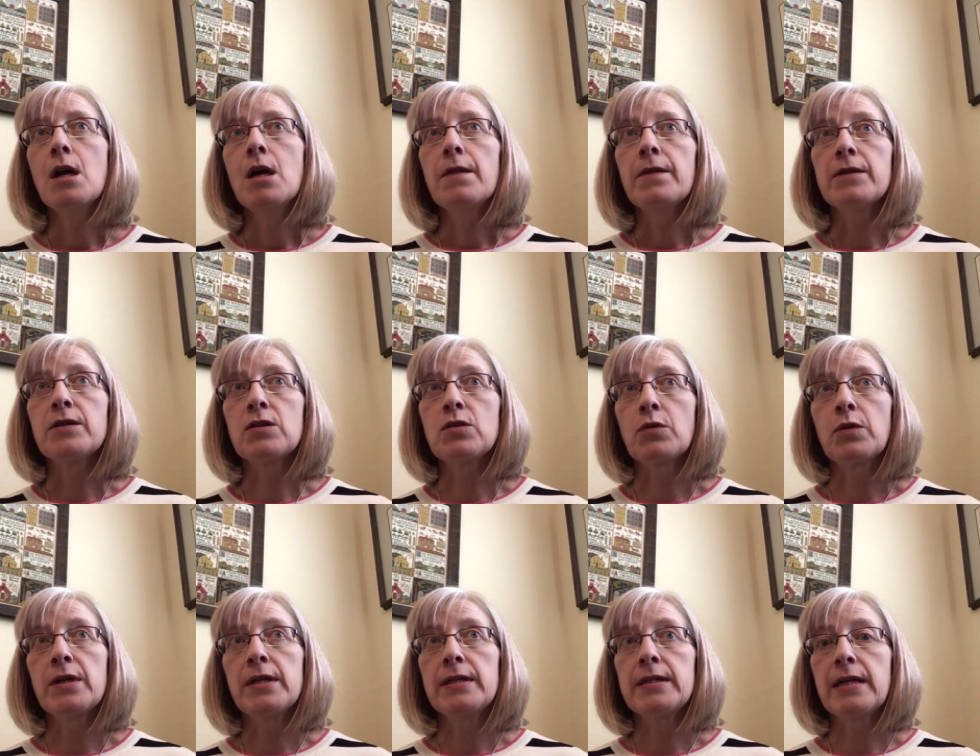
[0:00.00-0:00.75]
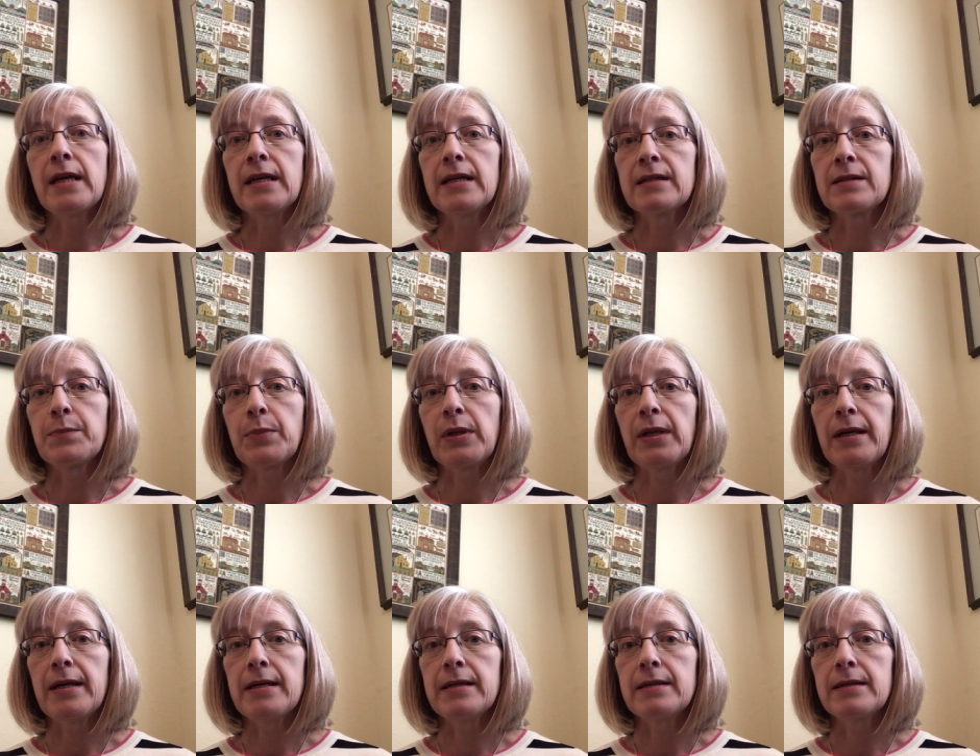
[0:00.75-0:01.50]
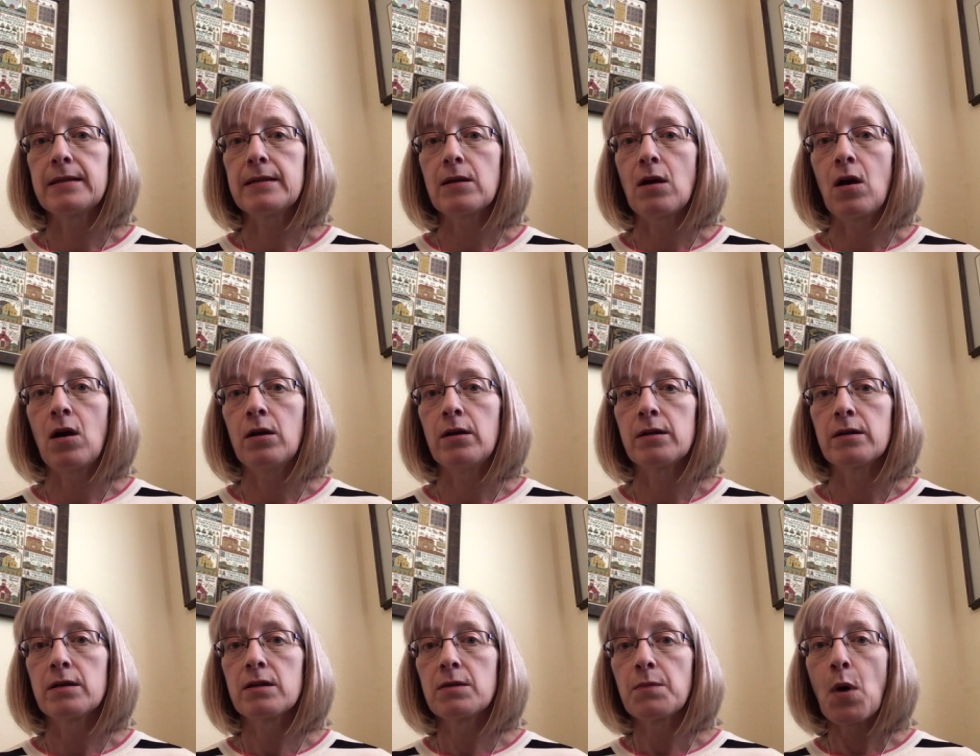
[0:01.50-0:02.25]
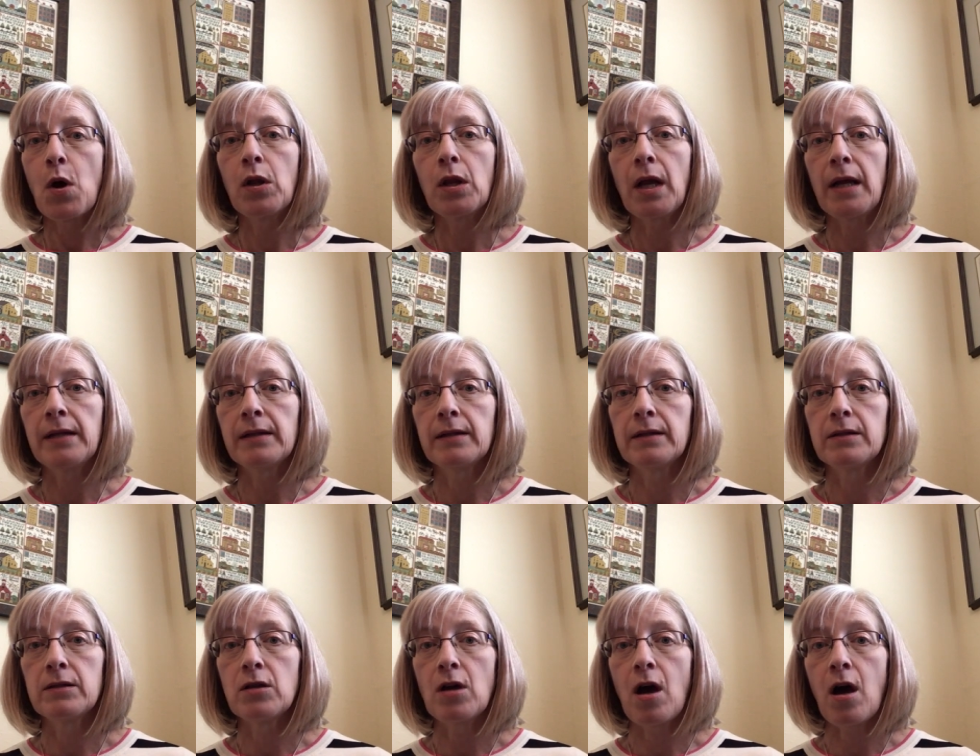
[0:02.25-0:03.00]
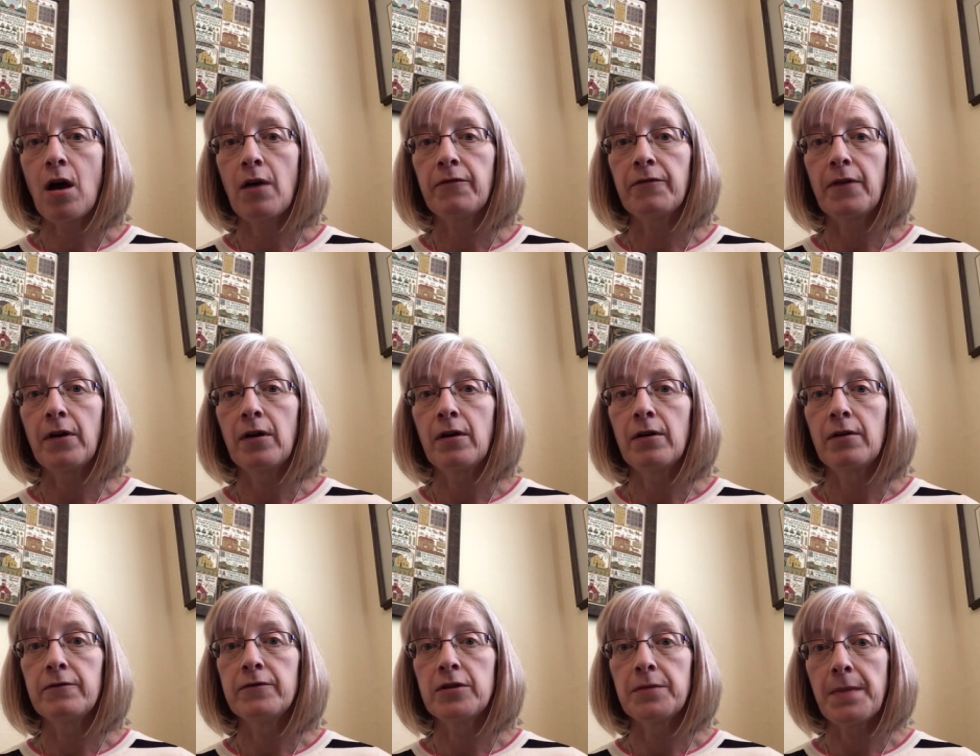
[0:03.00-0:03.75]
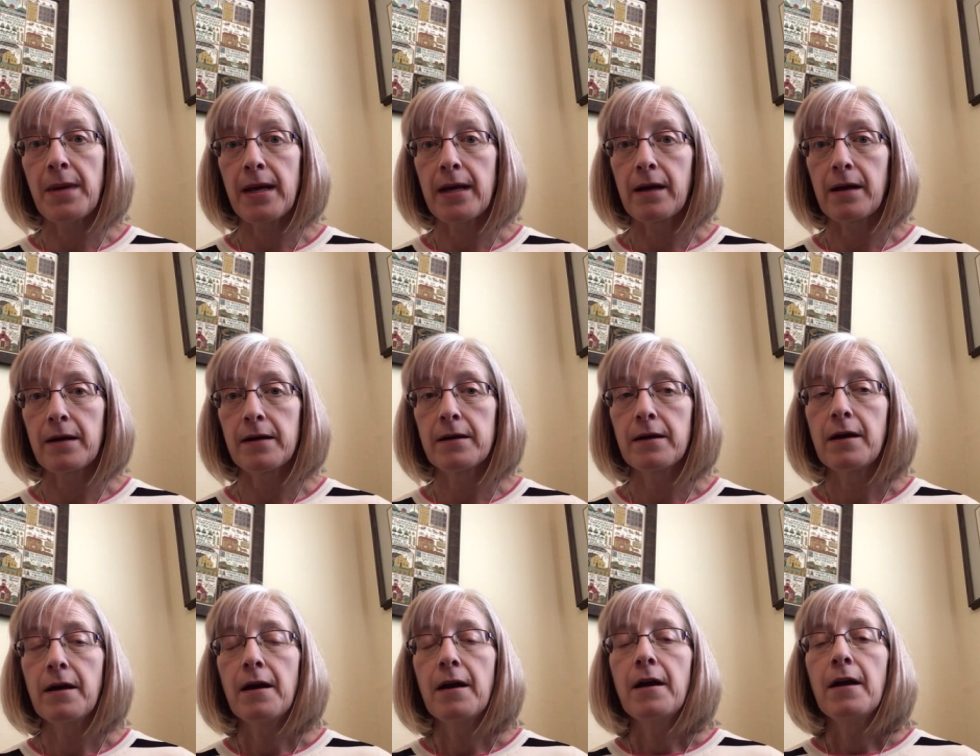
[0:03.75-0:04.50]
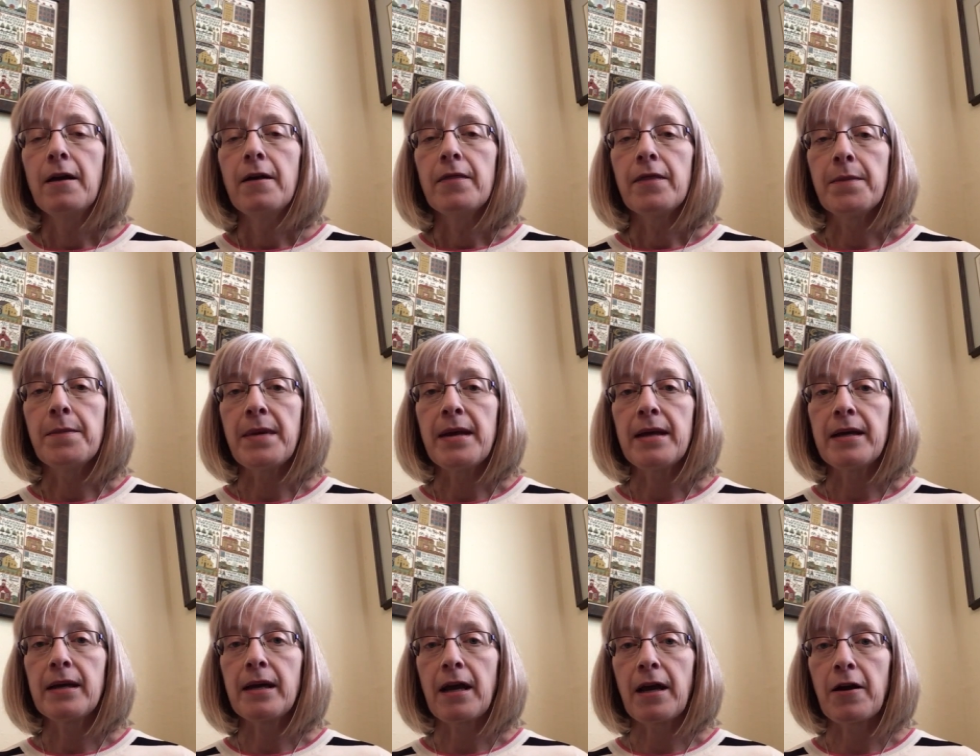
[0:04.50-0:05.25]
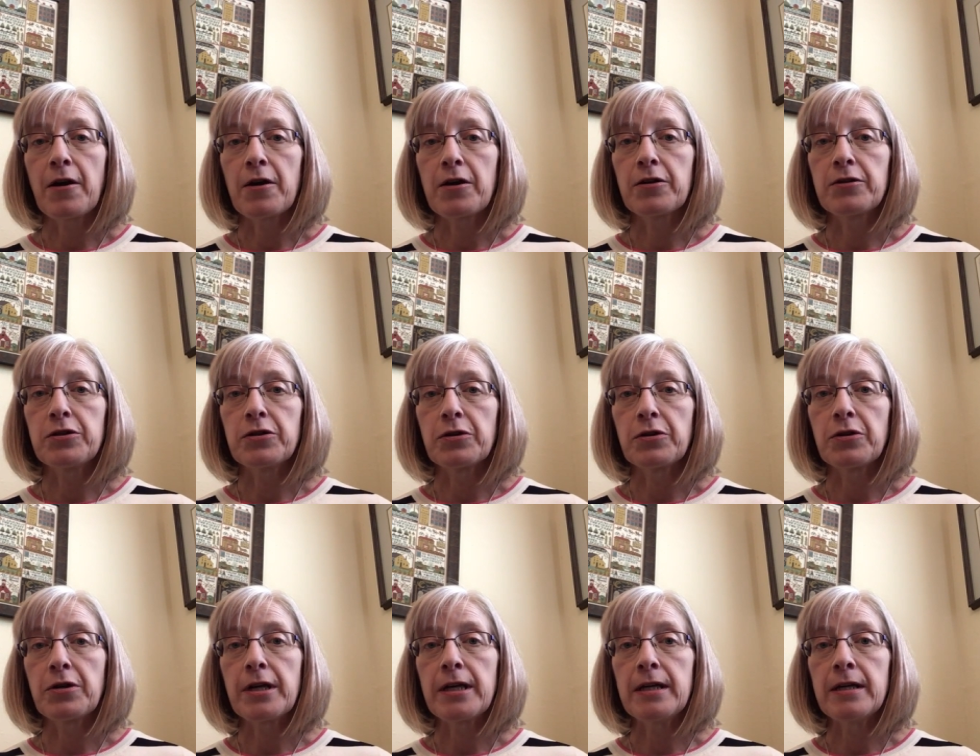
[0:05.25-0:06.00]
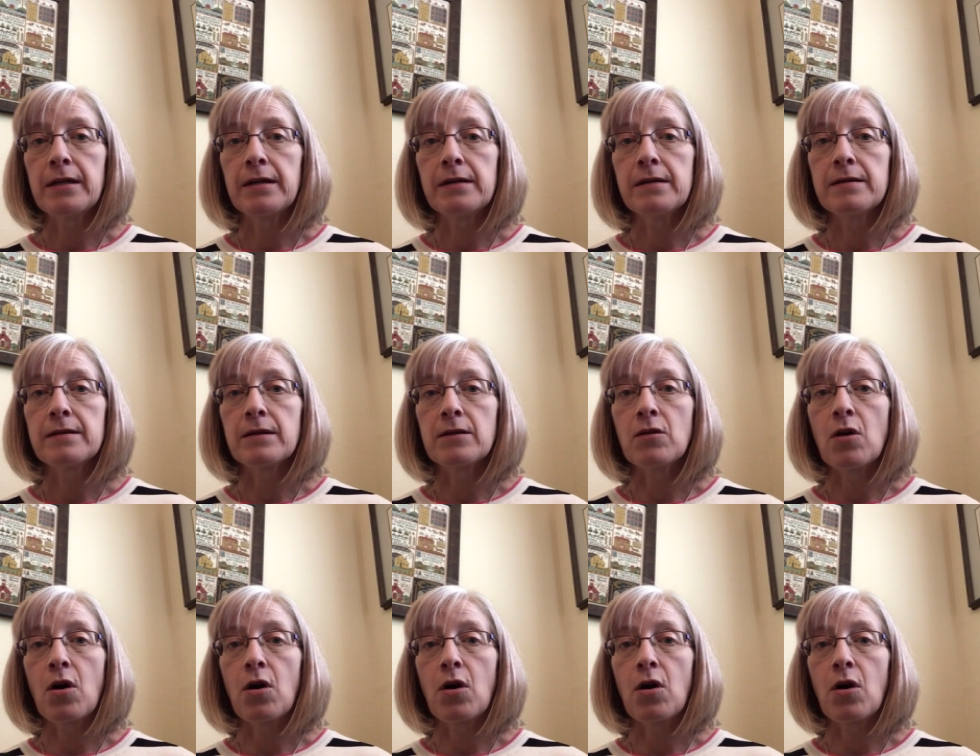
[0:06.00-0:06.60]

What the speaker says: The story takes place on a small island off of Jamaica. The main character is an